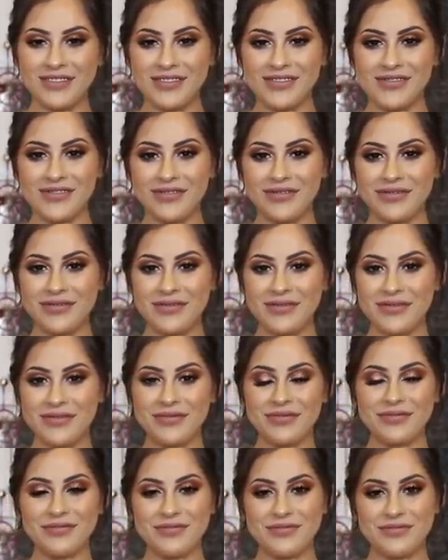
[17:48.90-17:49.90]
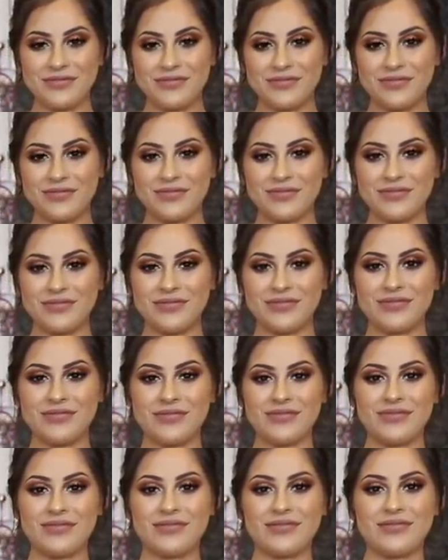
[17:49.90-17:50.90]

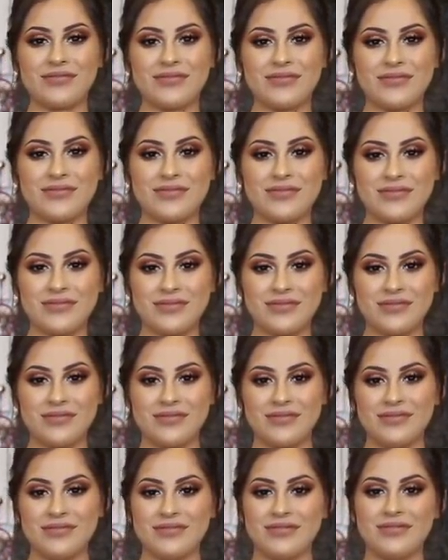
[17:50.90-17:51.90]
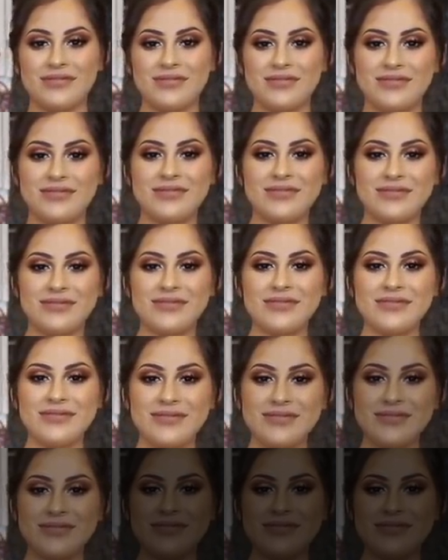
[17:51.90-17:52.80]
[no speech]